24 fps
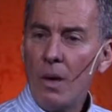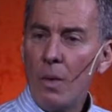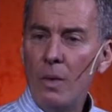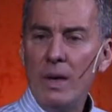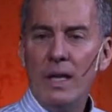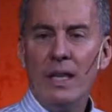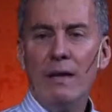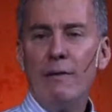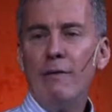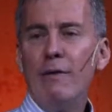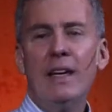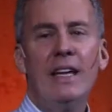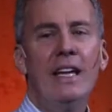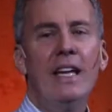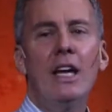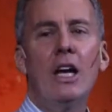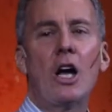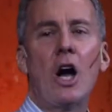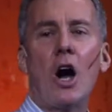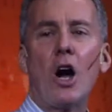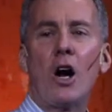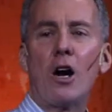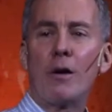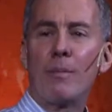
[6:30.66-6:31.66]
We live in
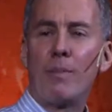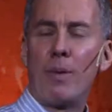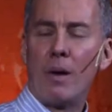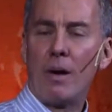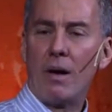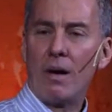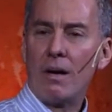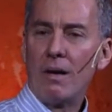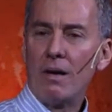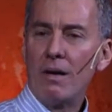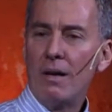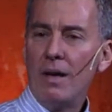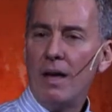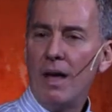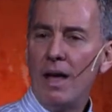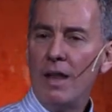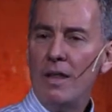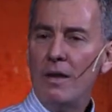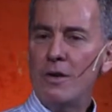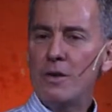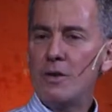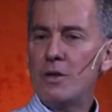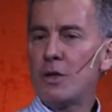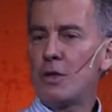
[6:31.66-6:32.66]
Gig Harbor,
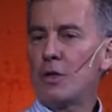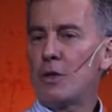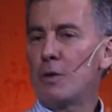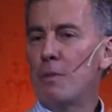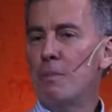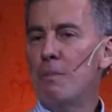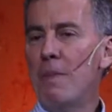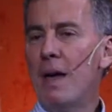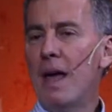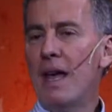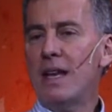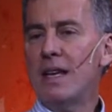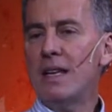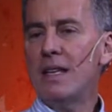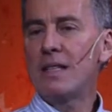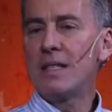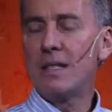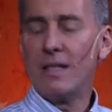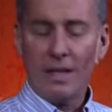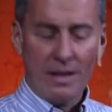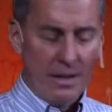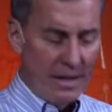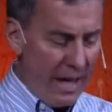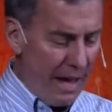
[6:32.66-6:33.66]
and there's a
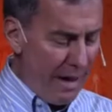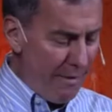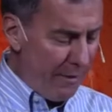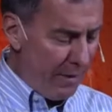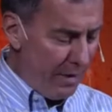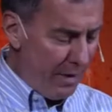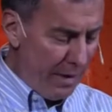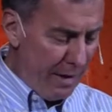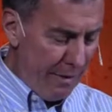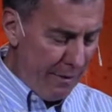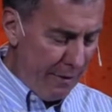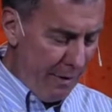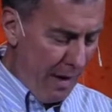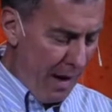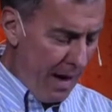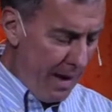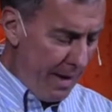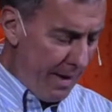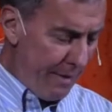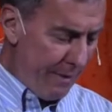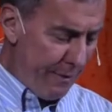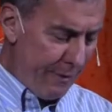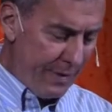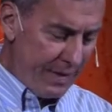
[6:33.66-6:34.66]
tremendous level
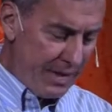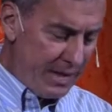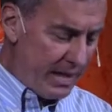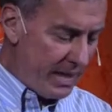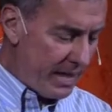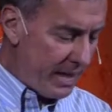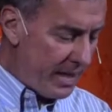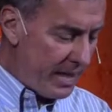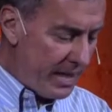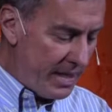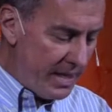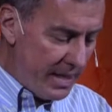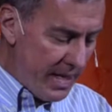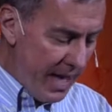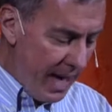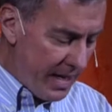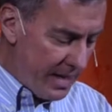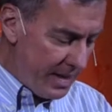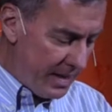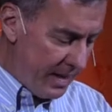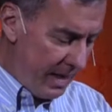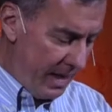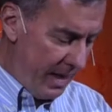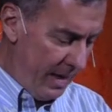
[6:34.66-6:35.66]
of
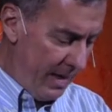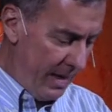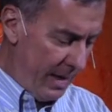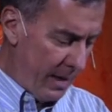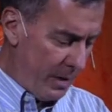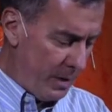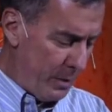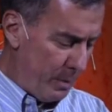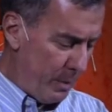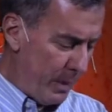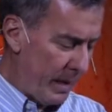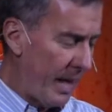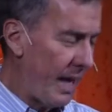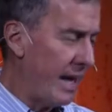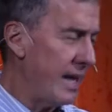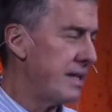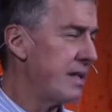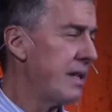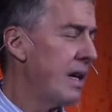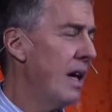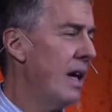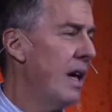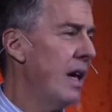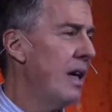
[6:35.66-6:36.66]
success in this
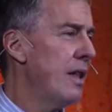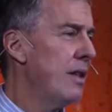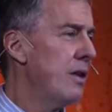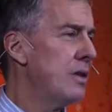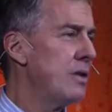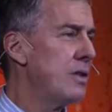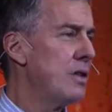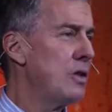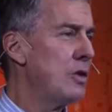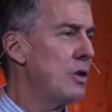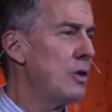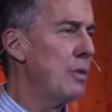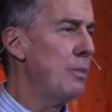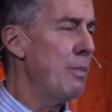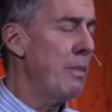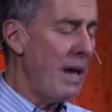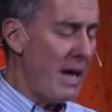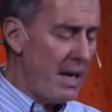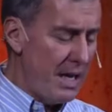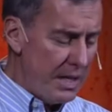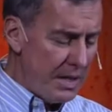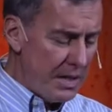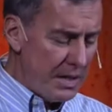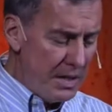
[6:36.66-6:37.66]
place. There's a
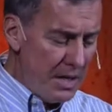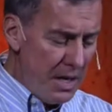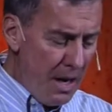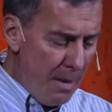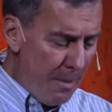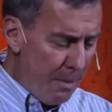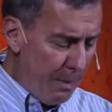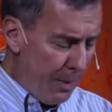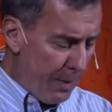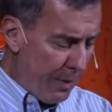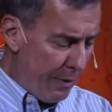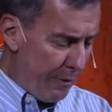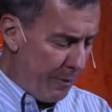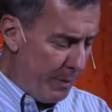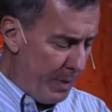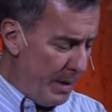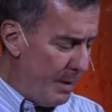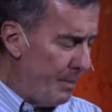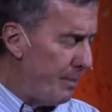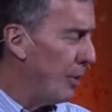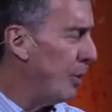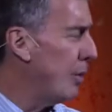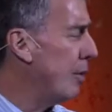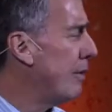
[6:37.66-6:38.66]
tremendous number of
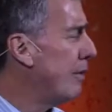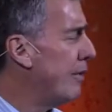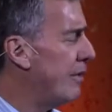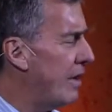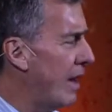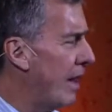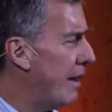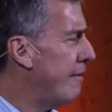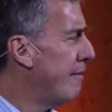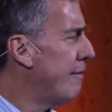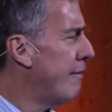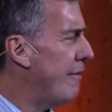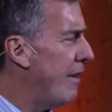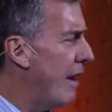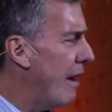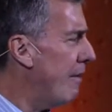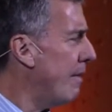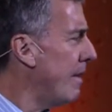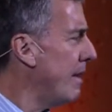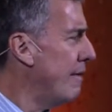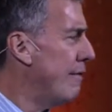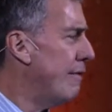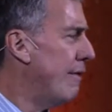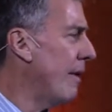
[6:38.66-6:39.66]
people who have done
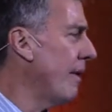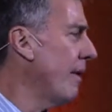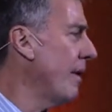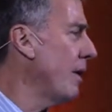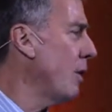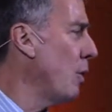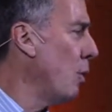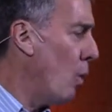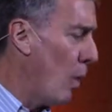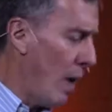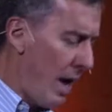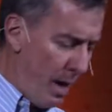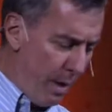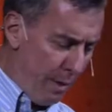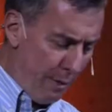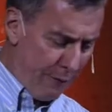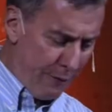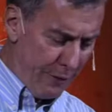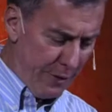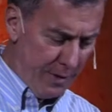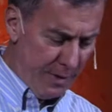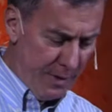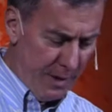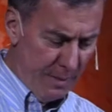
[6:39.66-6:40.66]
very, very well
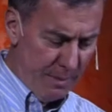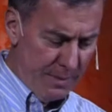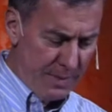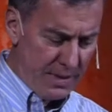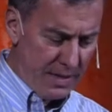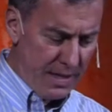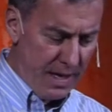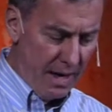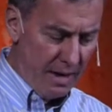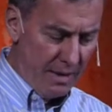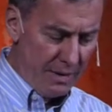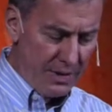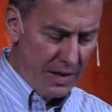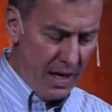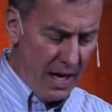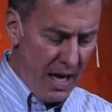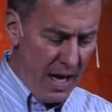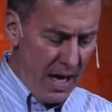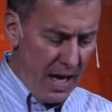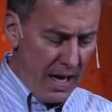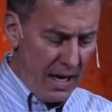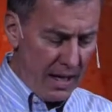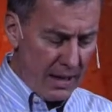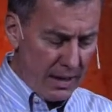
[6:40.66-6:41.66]
for themselves
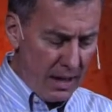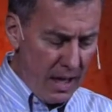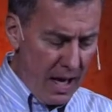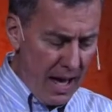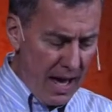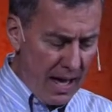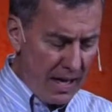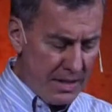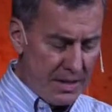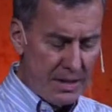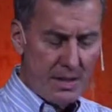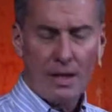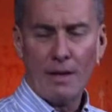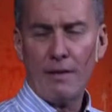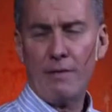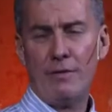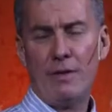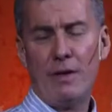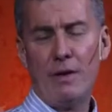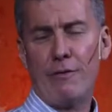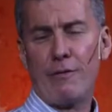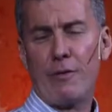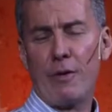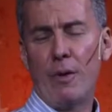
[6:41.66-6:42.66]
in lots
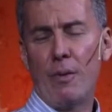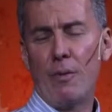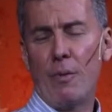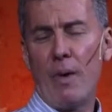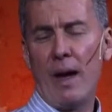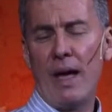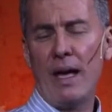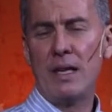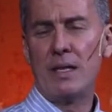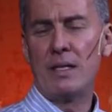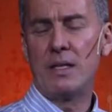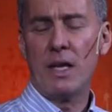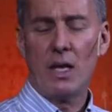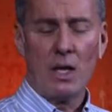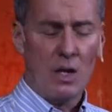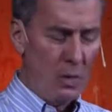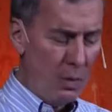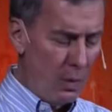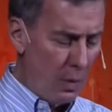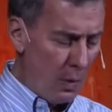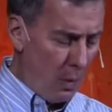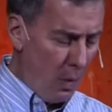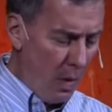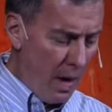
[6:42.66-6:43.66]
of different ways that
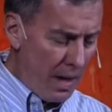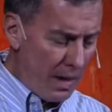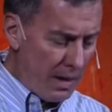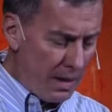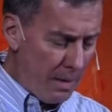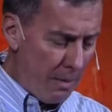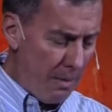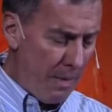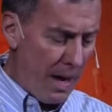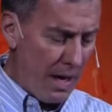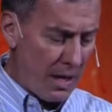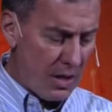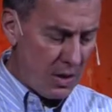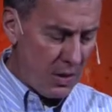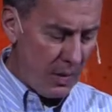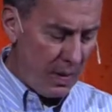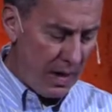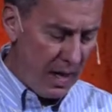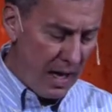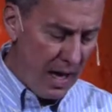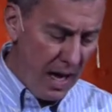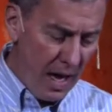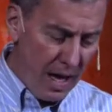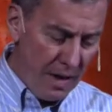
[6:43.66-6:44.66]
you would want to measure
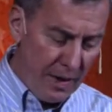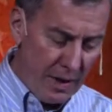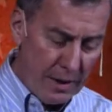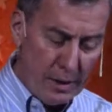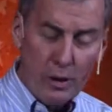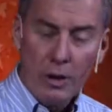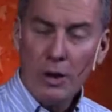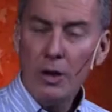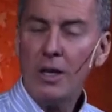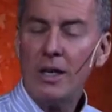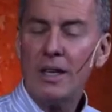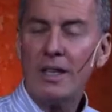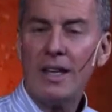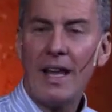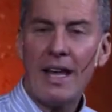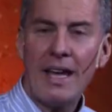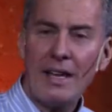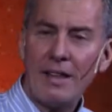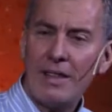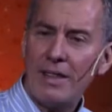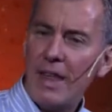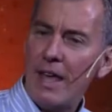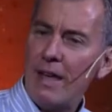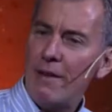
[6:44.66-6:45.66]
it. They look
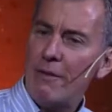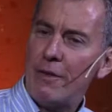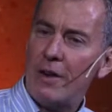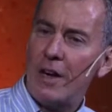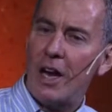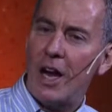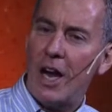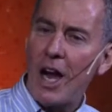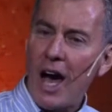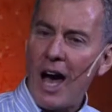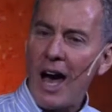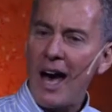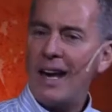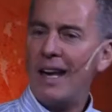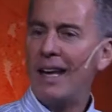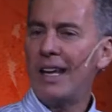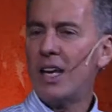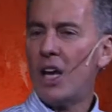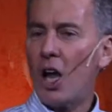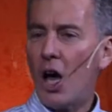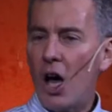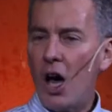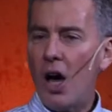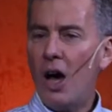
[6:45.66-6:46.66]
like they've got
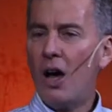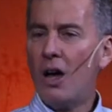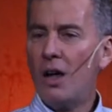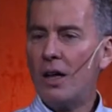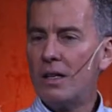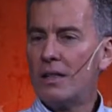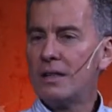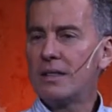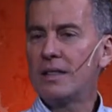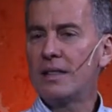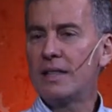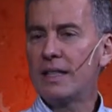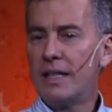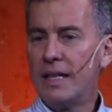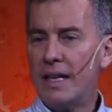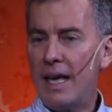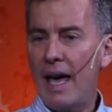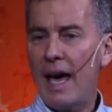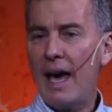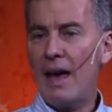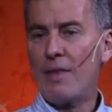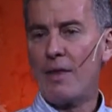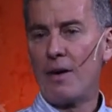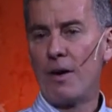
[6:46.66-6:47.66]
it all
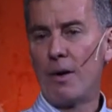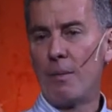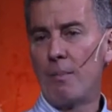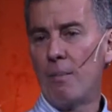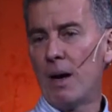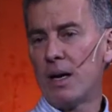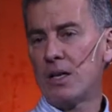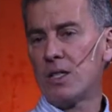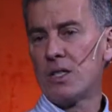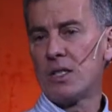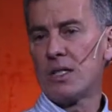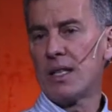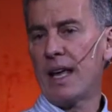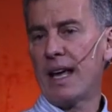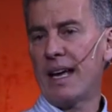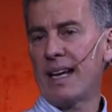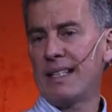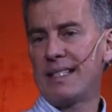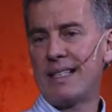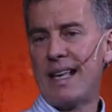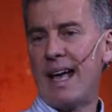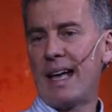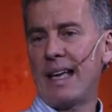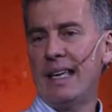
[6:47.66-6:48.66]
together, much
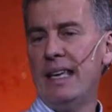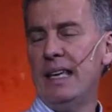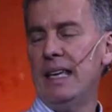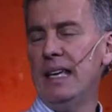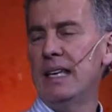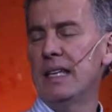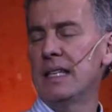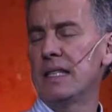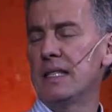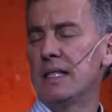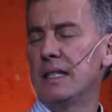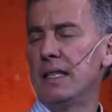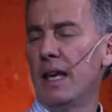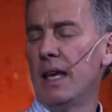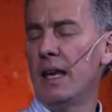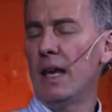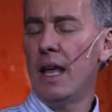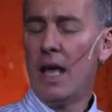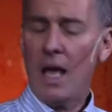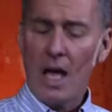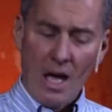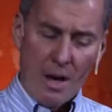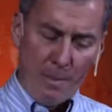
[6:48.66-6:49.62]
like Zacchaeus did.